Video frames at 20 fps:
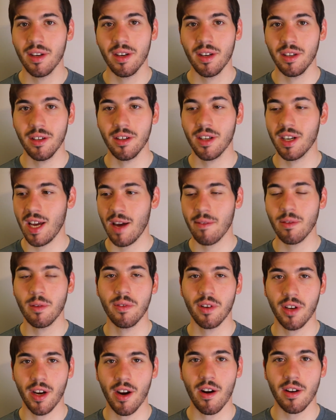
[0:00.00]
You're gonna have to
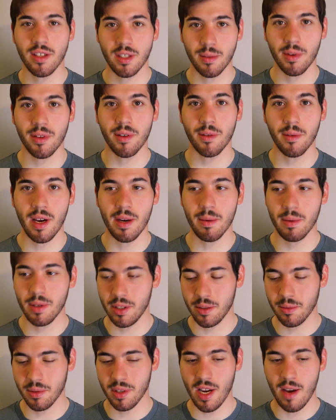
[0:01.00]
figure out some other way, which
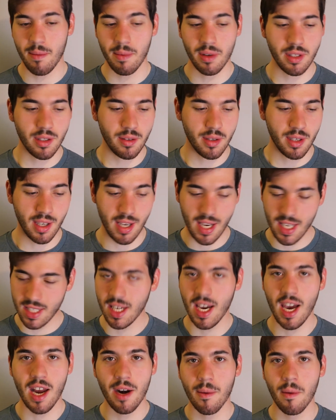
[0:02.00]
is what I've been doing. It's
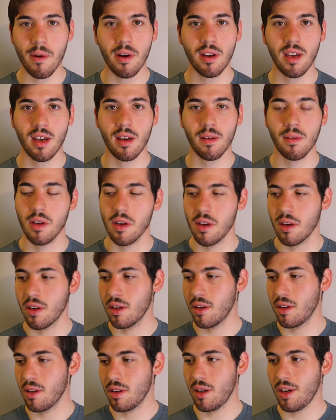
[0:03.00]
kind of working.
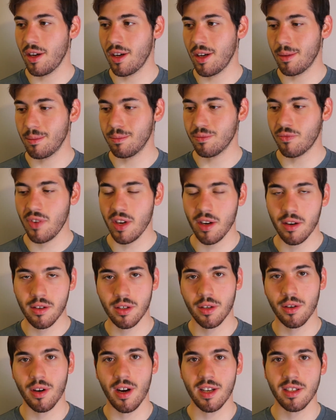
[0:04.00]
Fingers
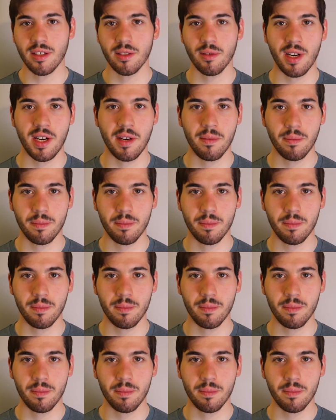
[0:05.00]
crossed, right?